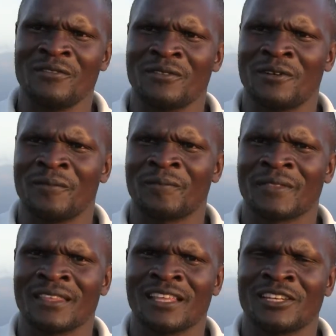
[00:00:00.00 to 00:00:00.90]
from
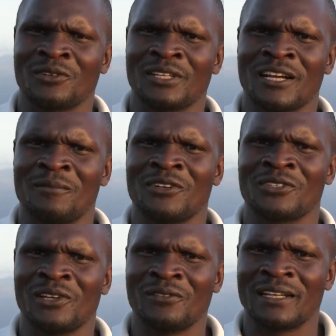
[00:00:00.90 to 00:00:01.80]
talking
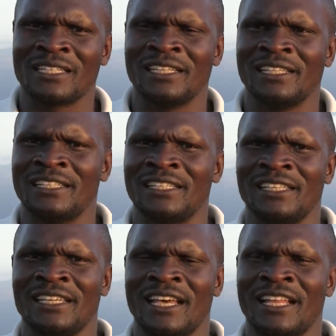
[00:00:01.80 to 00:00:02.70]
about soil
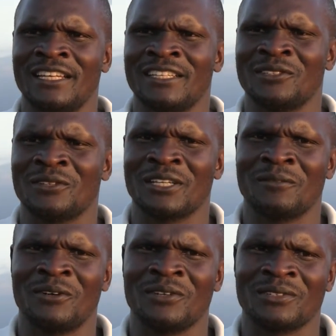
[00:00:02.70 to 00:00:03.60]
fertility and talking
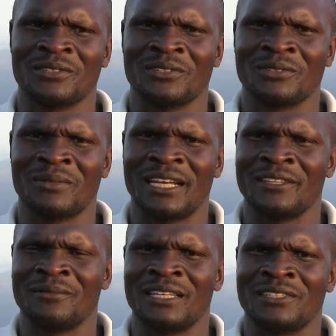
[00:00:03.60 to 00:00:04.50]
about
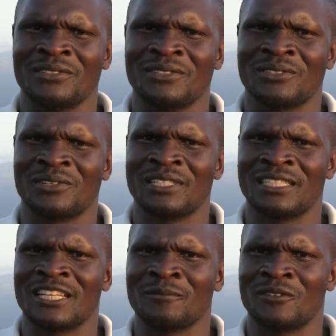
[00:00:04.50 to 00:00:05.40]
management soils
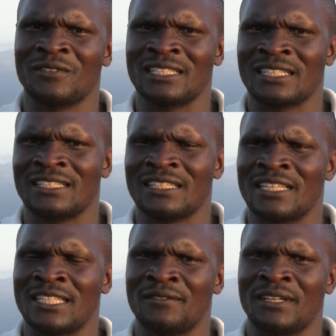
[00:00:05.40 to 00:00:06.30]
in terms of the
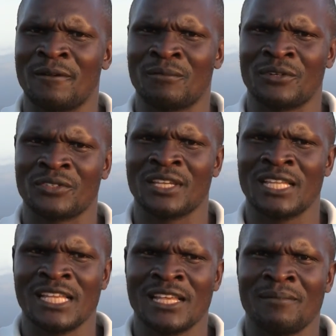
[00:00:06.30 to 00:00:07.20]
scientific approach,
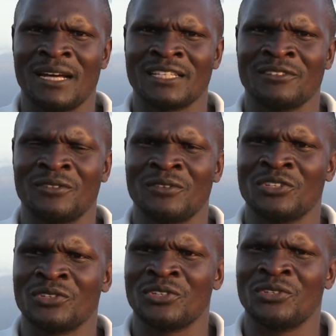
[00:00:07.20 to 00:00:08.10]
but we've
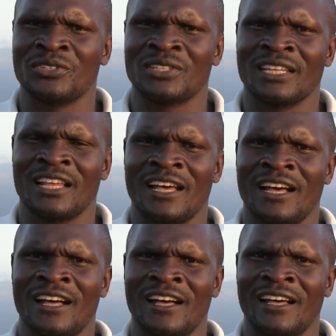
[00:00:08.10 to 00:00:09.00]
introduced
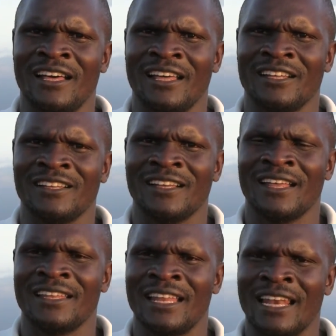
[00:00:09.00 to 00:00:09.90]

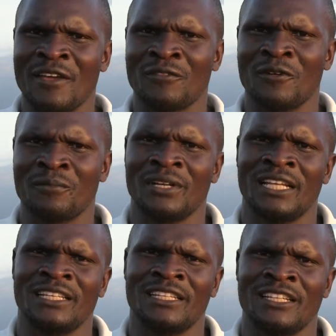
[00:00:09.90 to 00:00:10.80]
the life
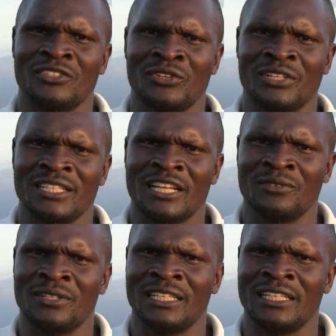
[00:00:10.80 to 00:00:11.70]
component in the soils
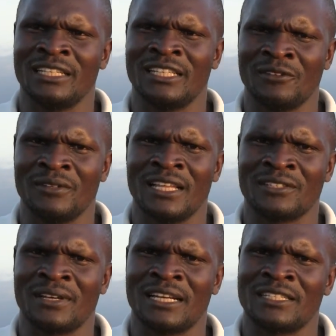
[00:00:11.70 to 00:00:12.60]
that we deal with
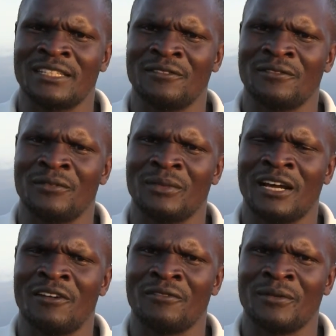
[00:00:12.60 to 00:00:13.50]
as far as the
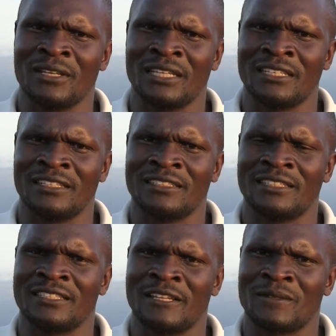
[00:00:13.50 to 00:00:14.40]
our farming
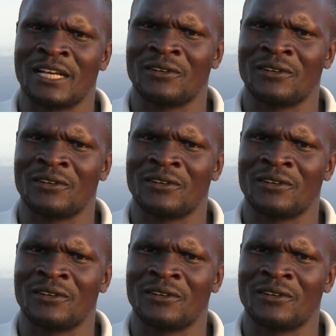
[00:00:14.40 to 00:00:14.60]
systems are